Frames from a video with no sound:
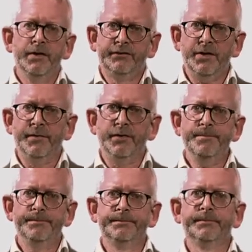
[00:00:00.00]
Some of
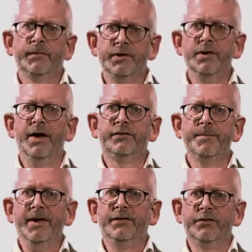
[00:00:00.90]
them you'll have to
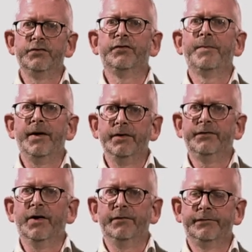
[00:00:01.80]
make decisions about
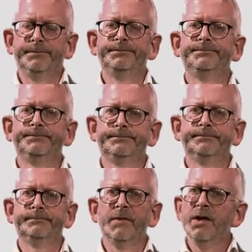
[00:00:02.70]
yourself.
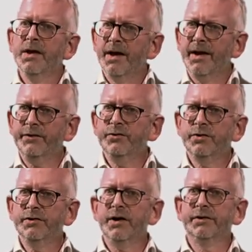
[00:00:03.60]
And as you
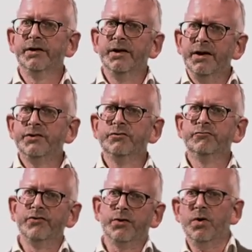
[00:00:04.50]
conduct an
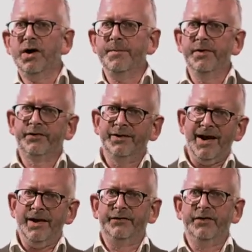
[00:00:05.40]
initial requirements
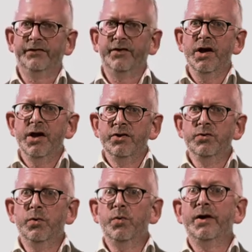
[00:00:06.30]
analysis,
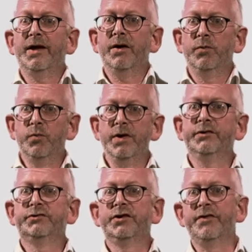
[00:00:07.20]
you'll work out
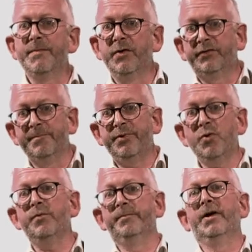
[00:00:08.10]
which are the most
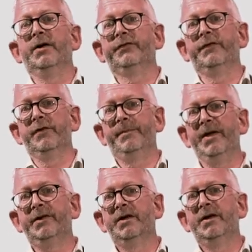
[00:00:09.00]
important parts of your
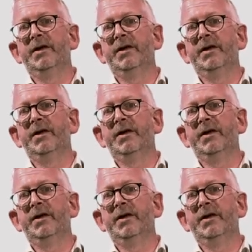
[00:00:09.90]
bid,